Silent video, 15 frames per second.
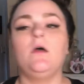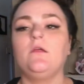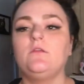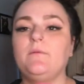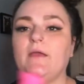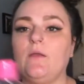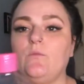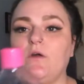
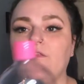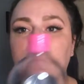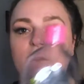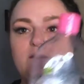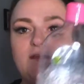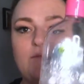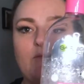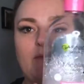to begin with,
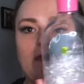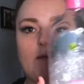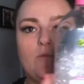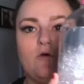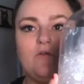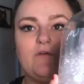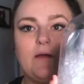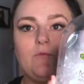to take my makeup
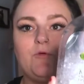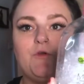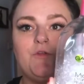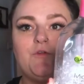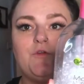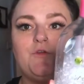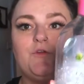off, I'm going to